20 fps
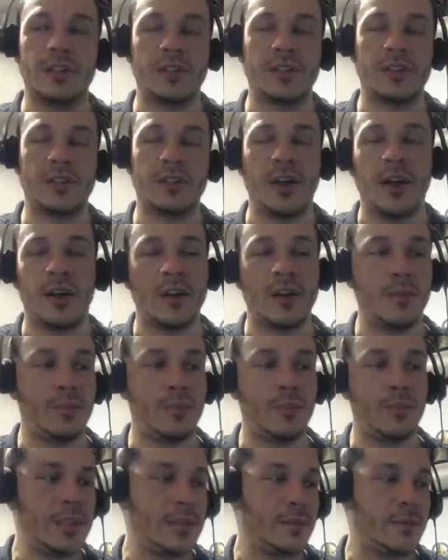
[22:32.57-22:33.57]
a, a
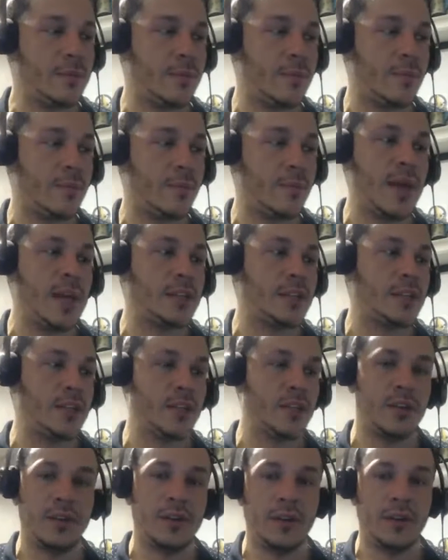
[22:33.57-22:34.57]
complete mesh
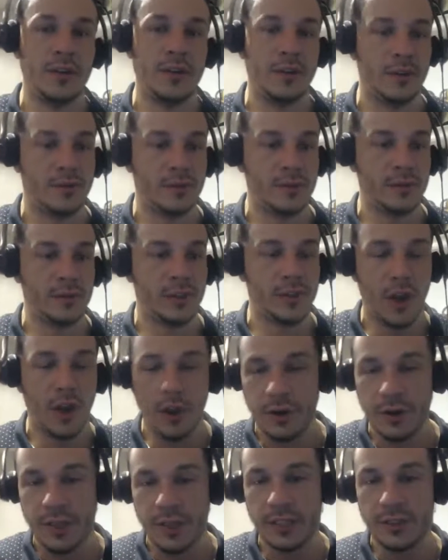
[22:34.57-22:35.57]
of, of
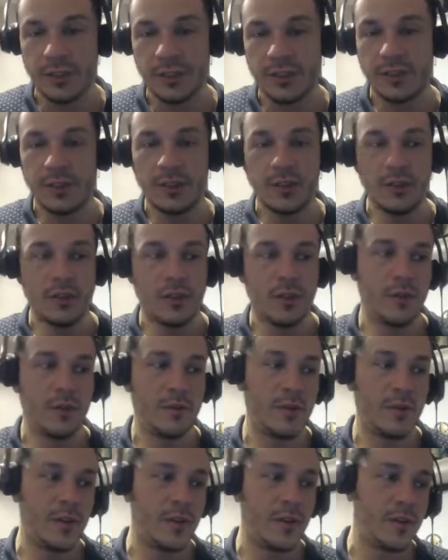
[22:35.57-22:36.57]
tartness,
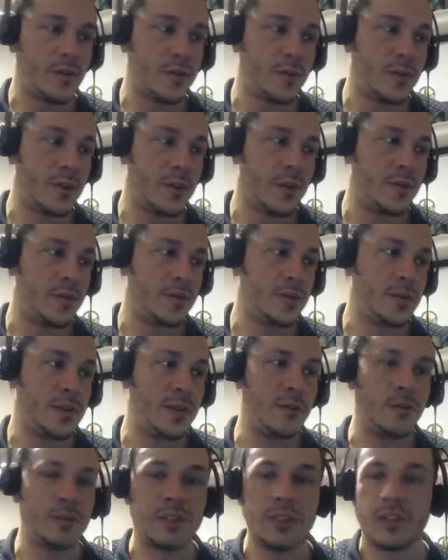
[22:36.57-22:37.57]
of, of, of
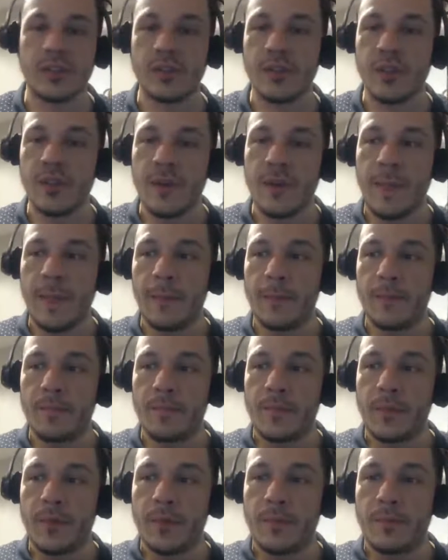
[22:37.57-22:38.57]
it was just
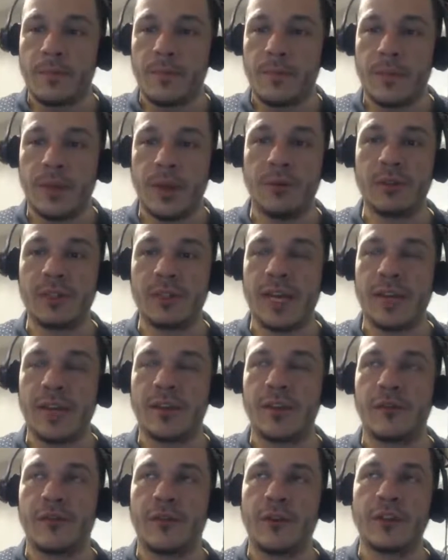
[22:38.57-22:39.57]
it was
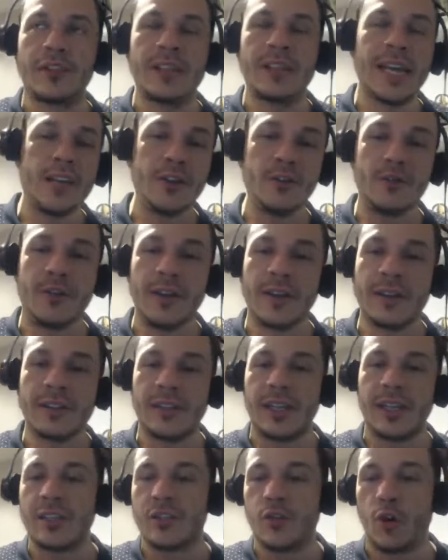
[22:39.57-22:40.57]
like for a second you think
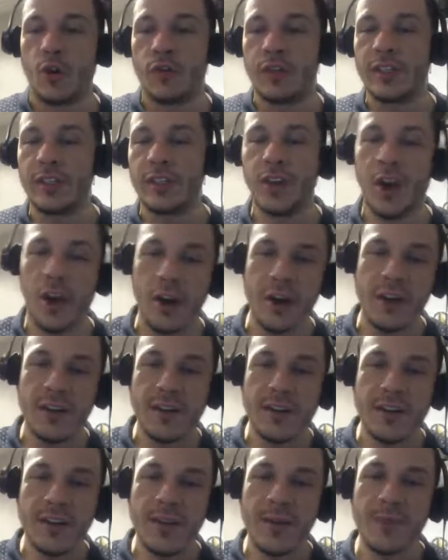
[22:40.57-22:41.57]
this thing is overly tart,
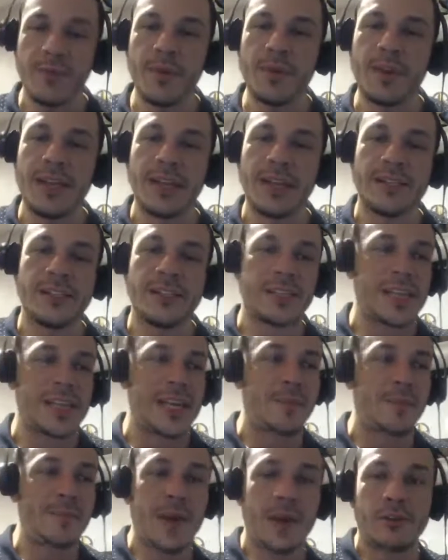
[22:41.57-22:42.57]
but then it just
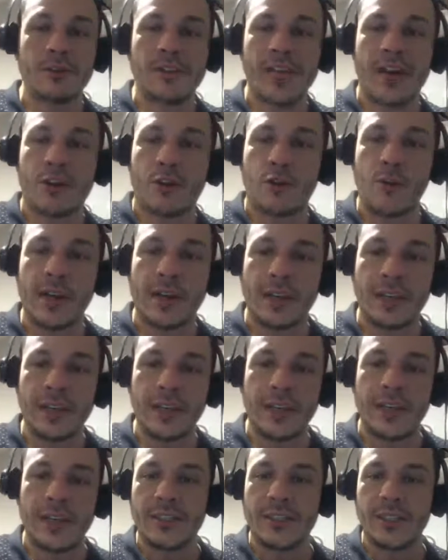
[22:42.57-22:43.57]
like mellows out
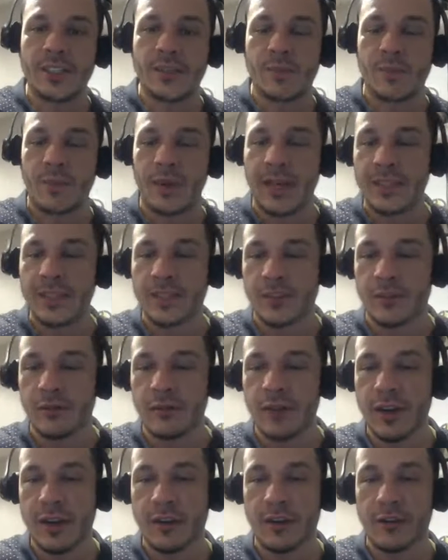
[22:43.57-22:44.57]
quickly and it just blends
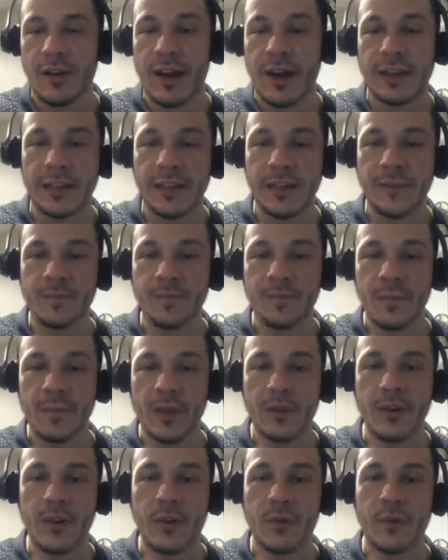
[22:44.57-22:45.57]
cor- correctly,
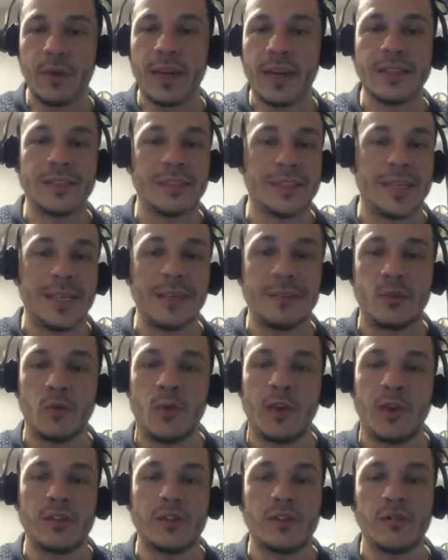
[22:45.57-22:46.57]
you know. But at least keeps
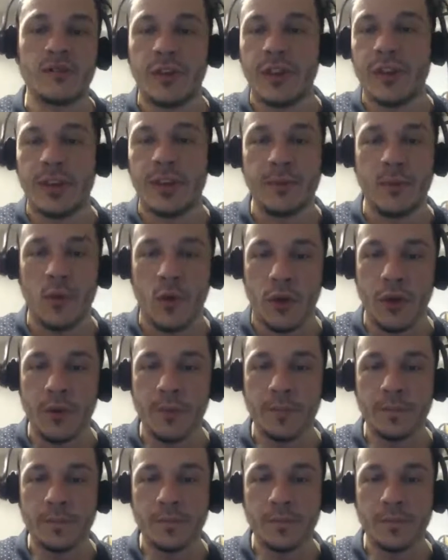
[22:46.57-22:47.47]
you want drinking more,